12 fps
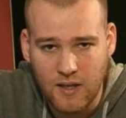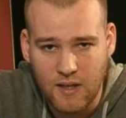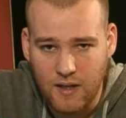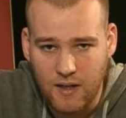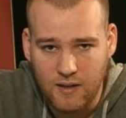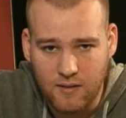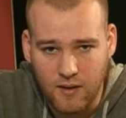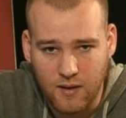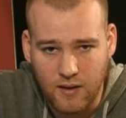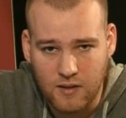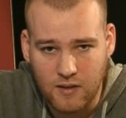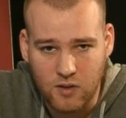
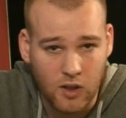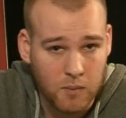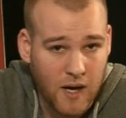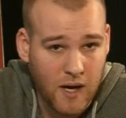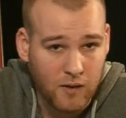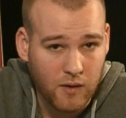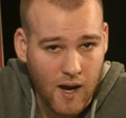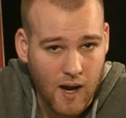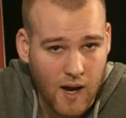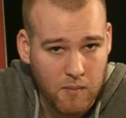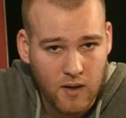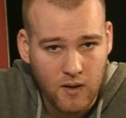it's all about
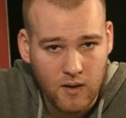time.